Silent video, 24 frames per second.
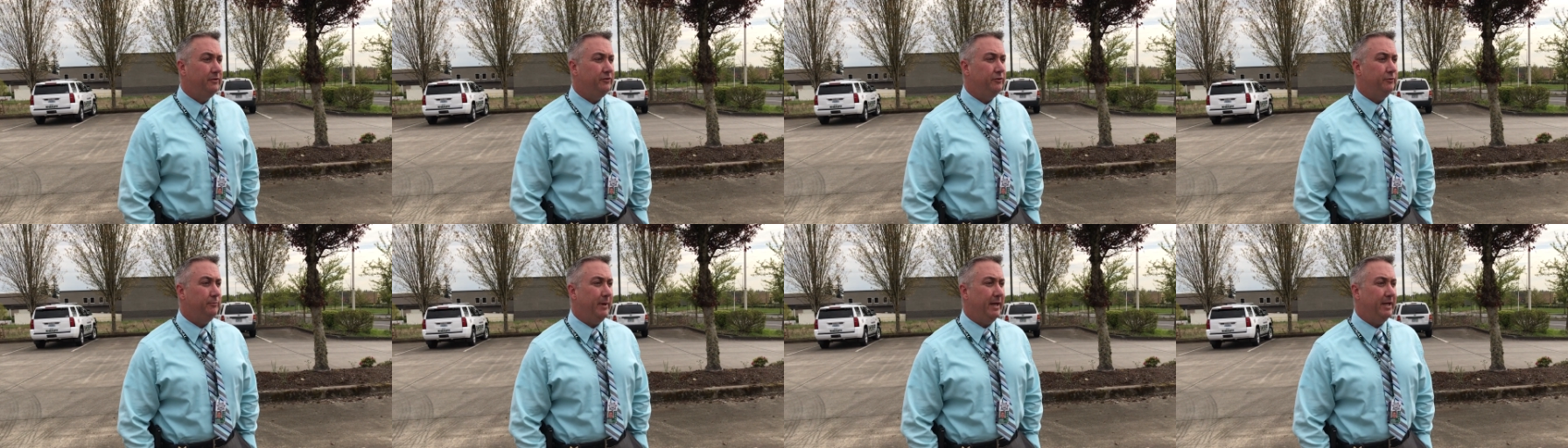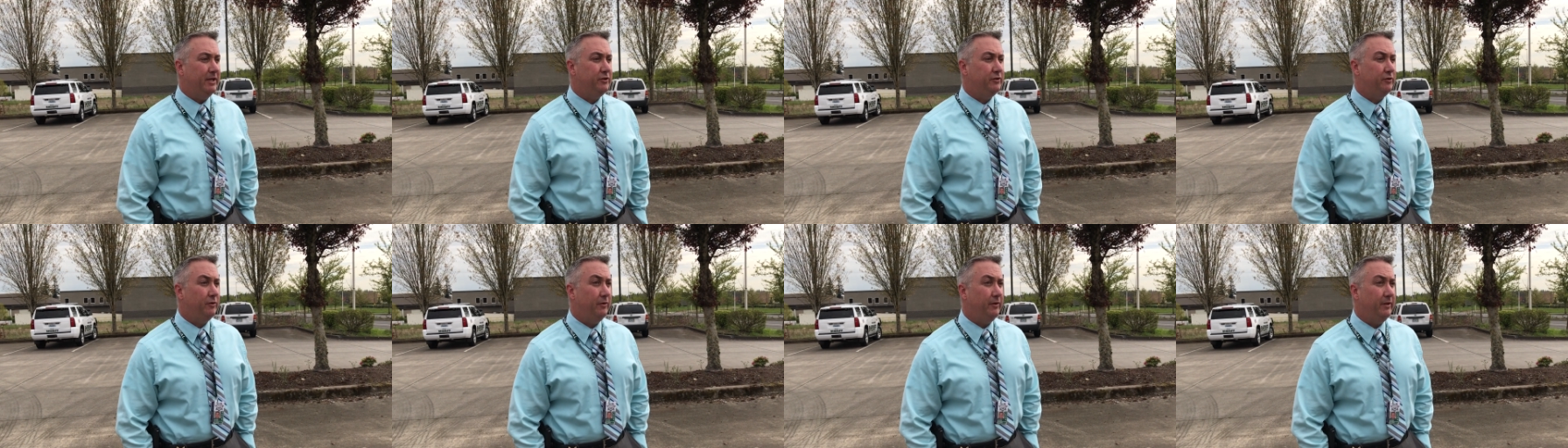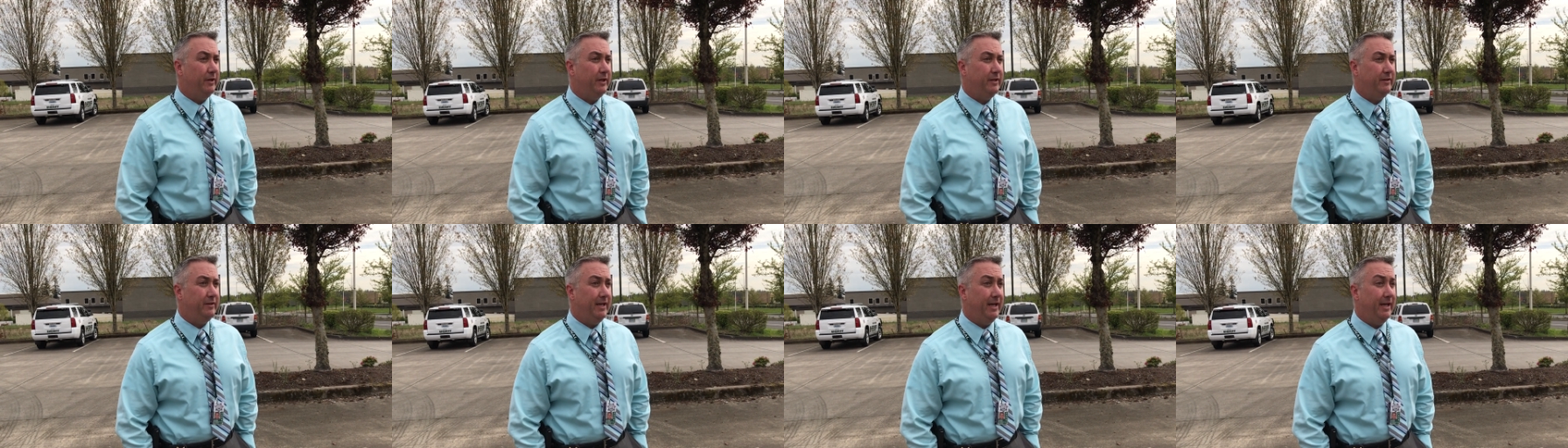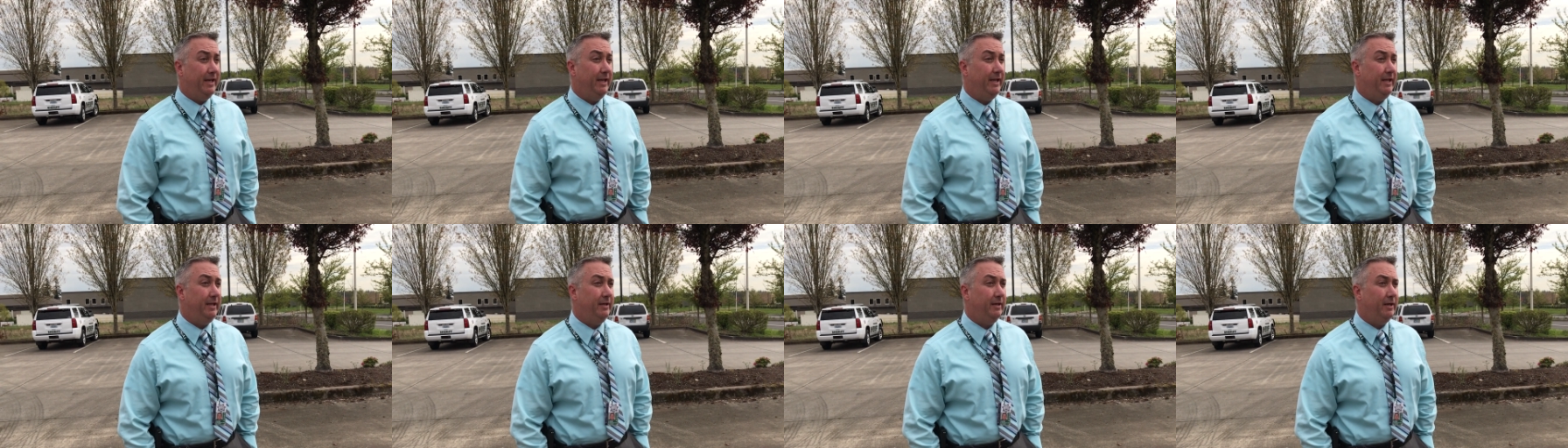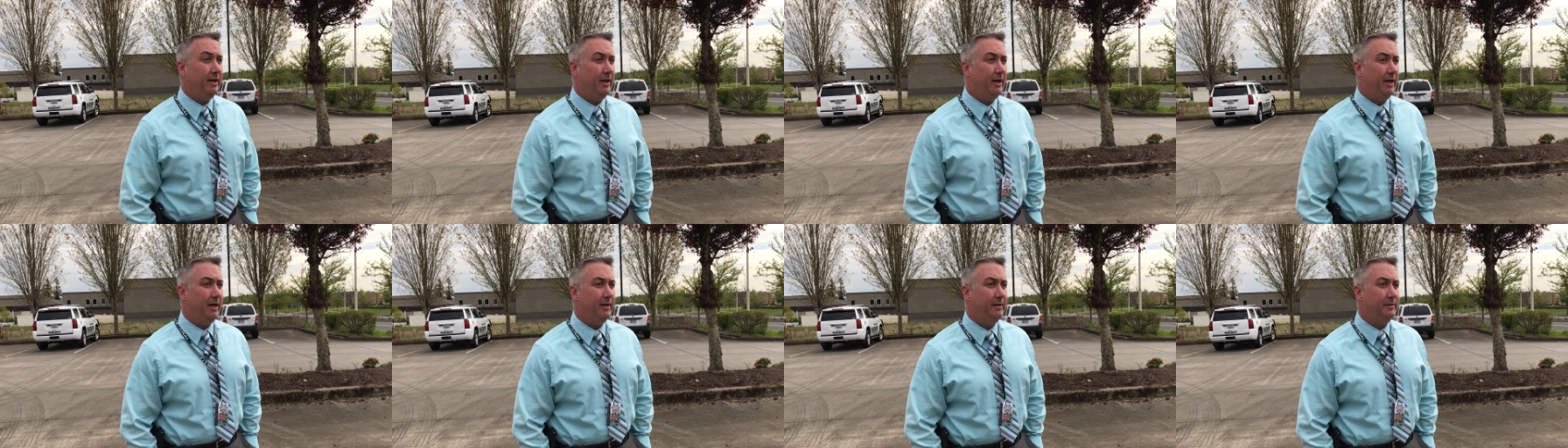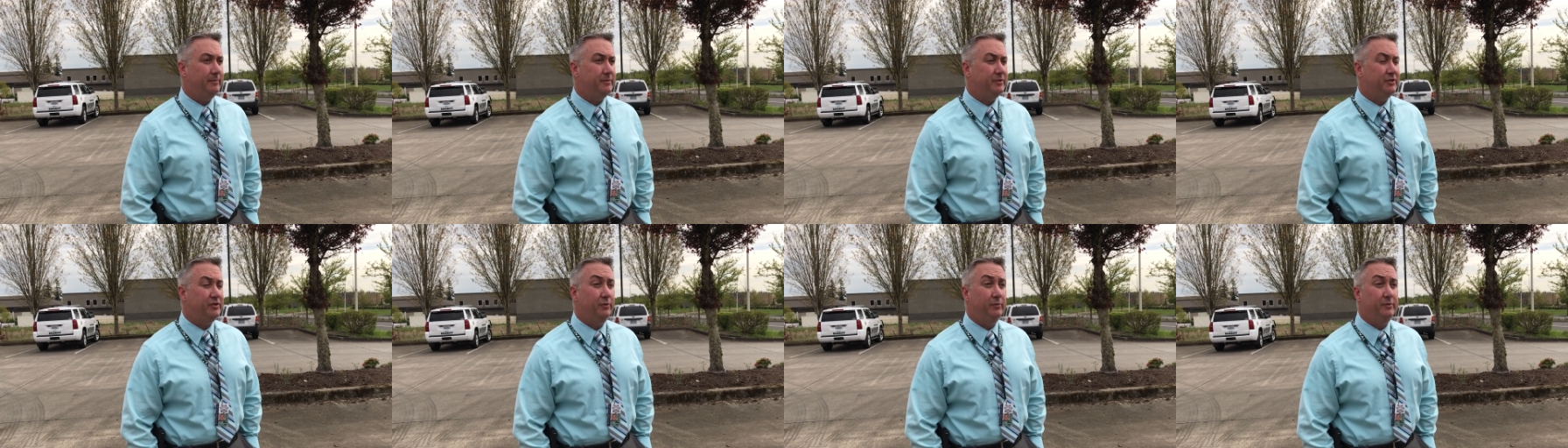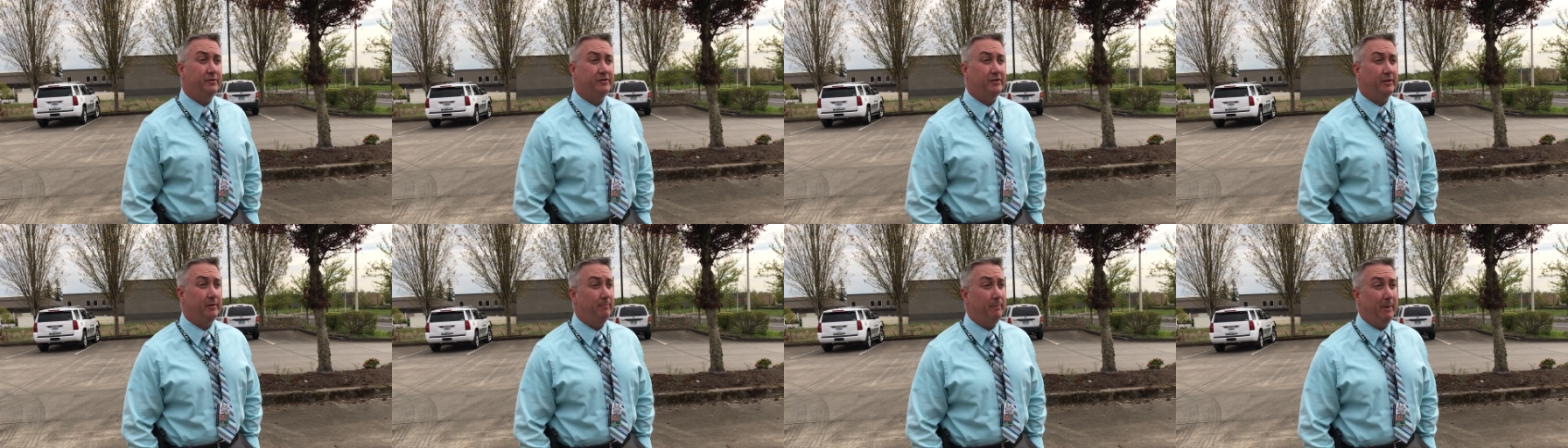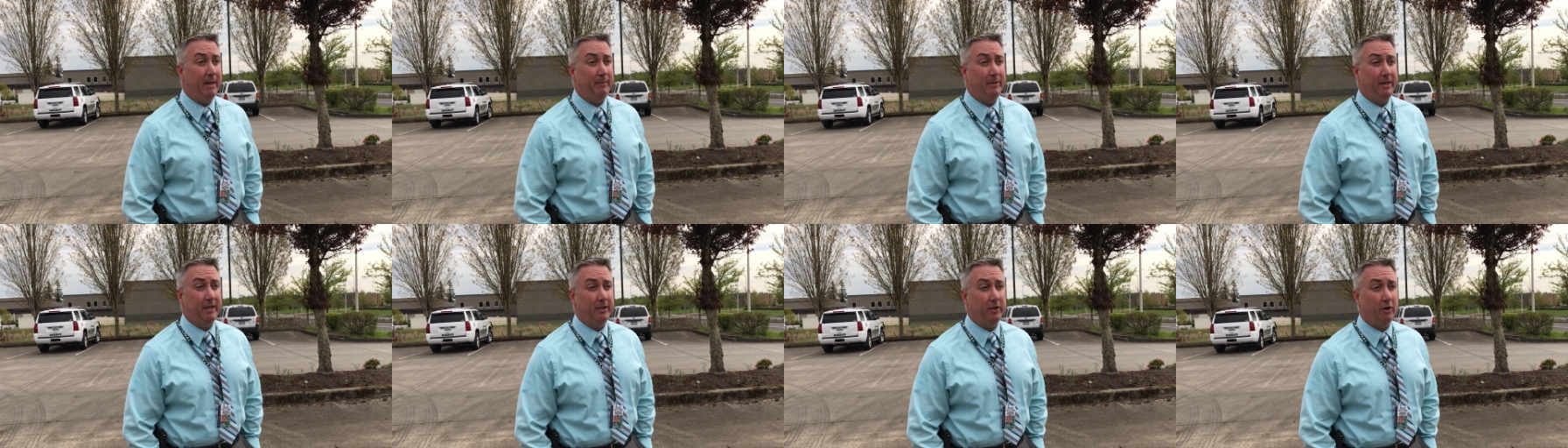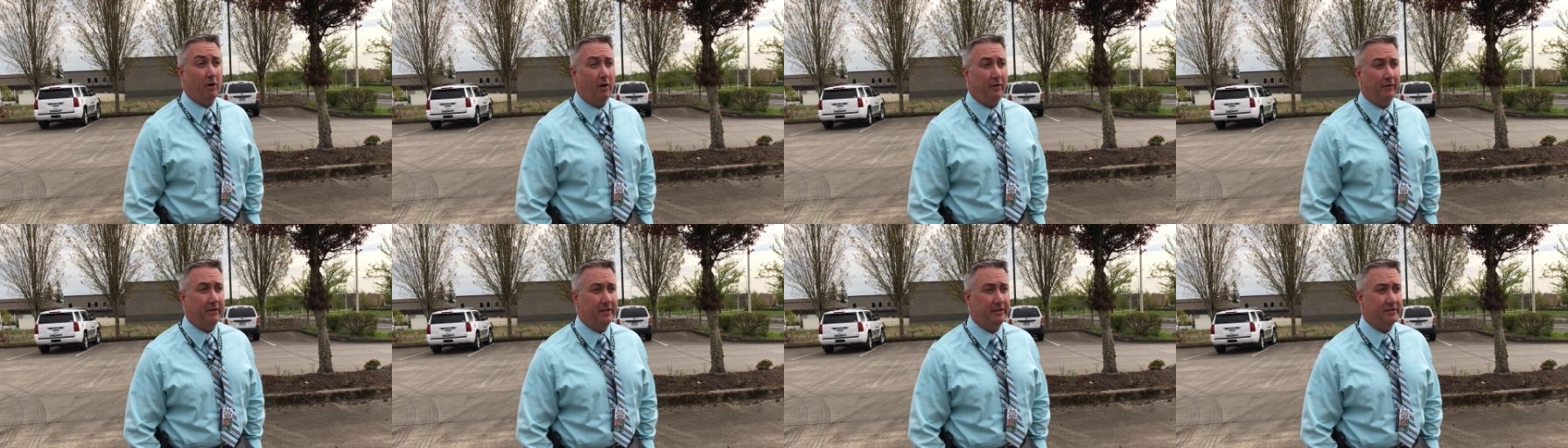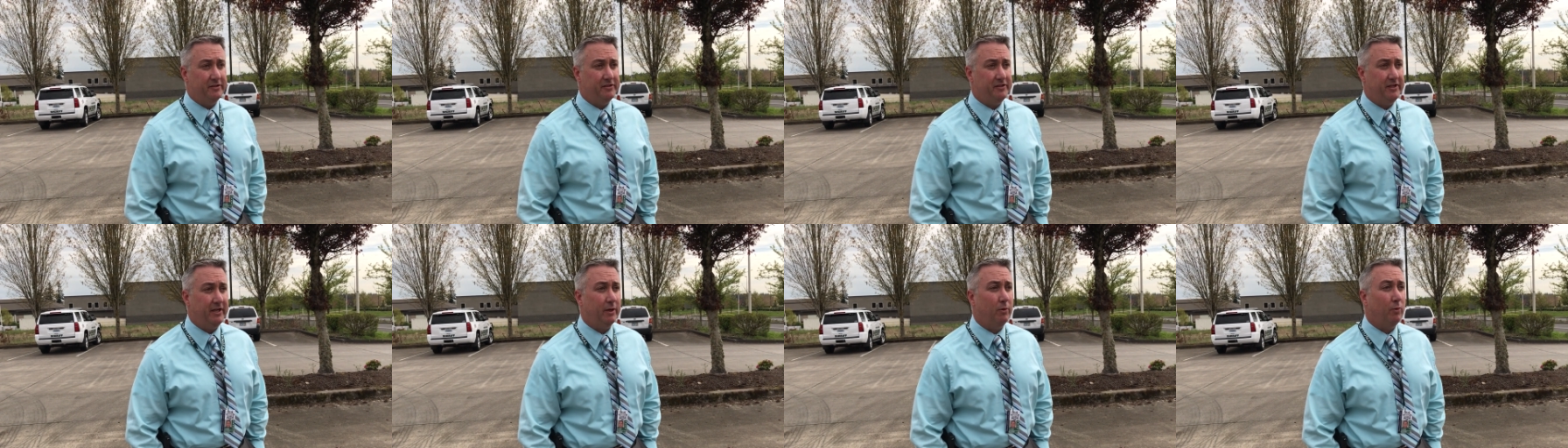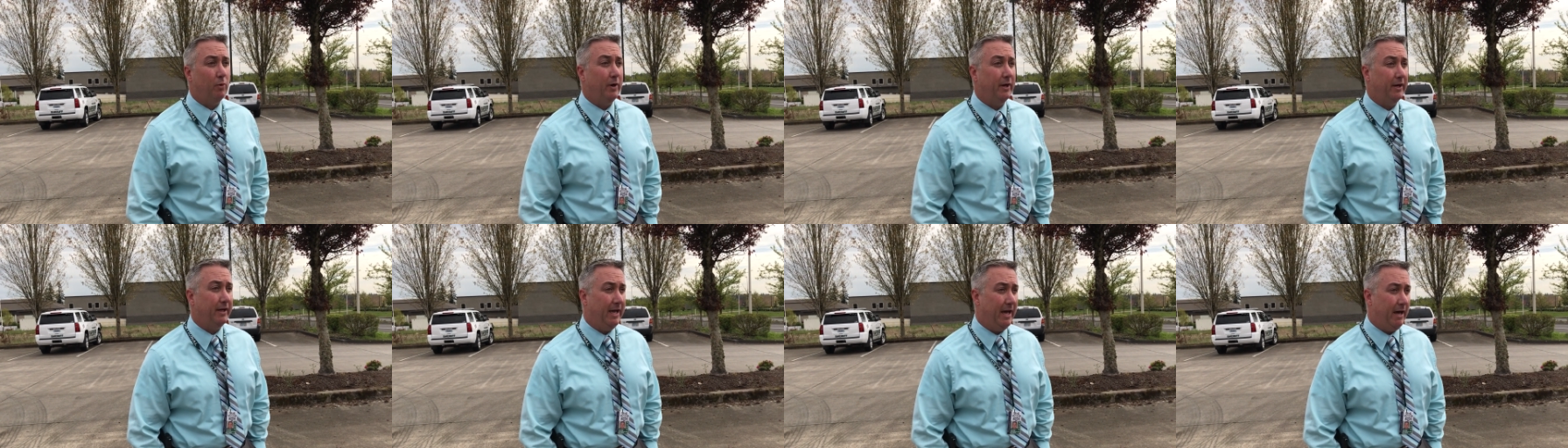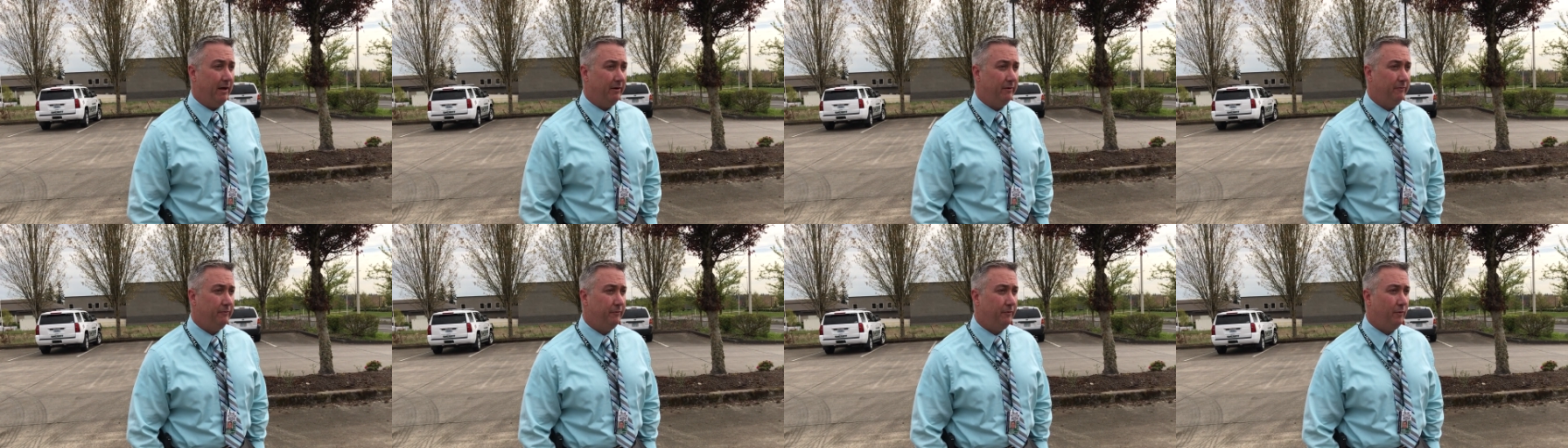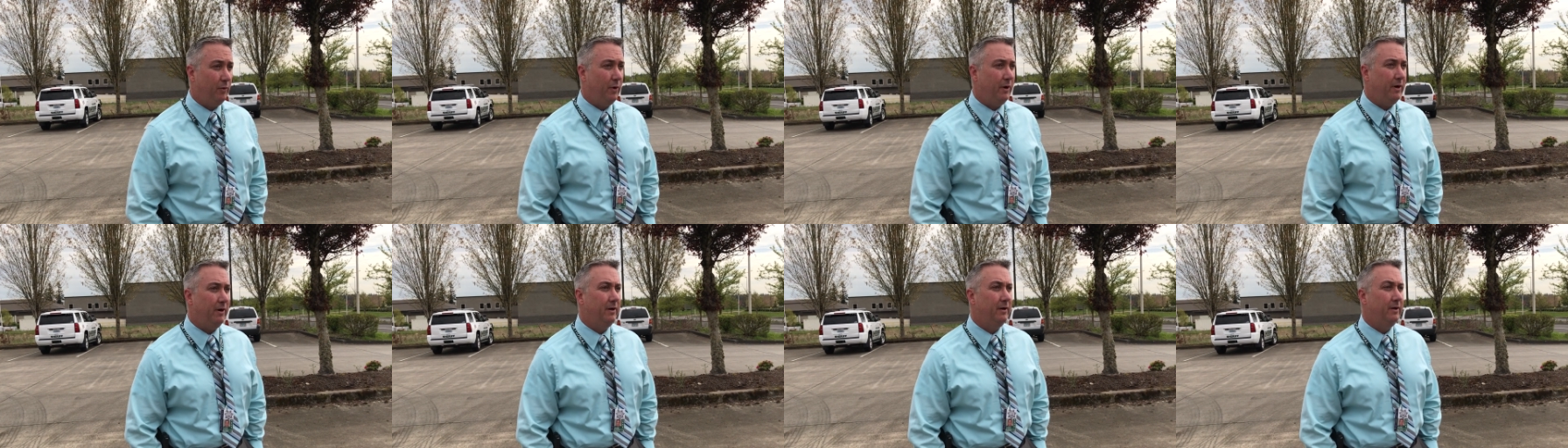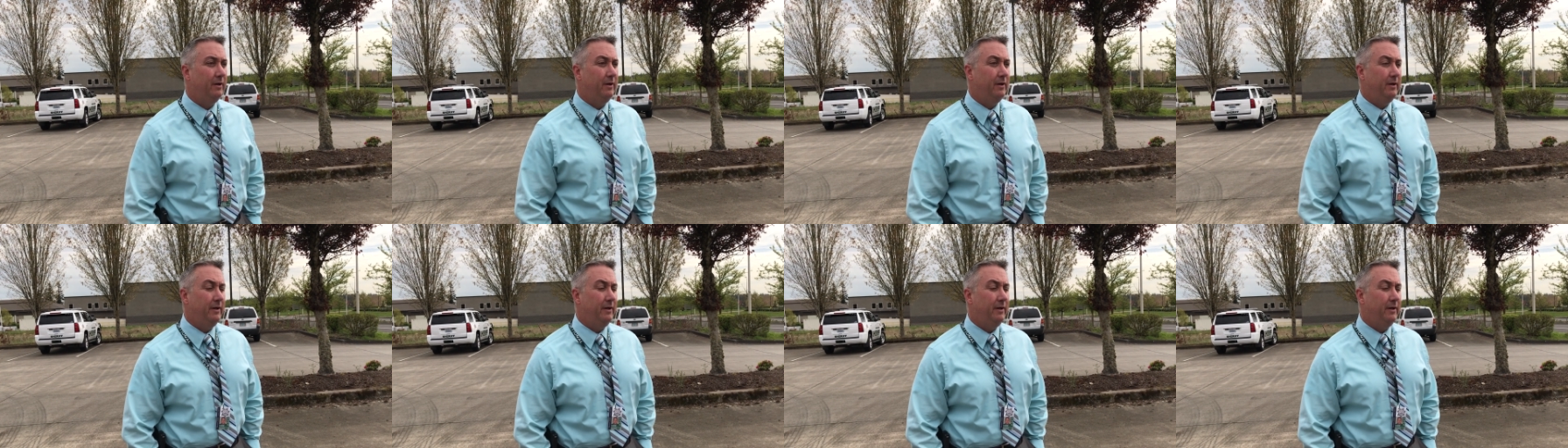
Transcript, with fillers: to make sure that any students that maybe had called in sick were accounted for.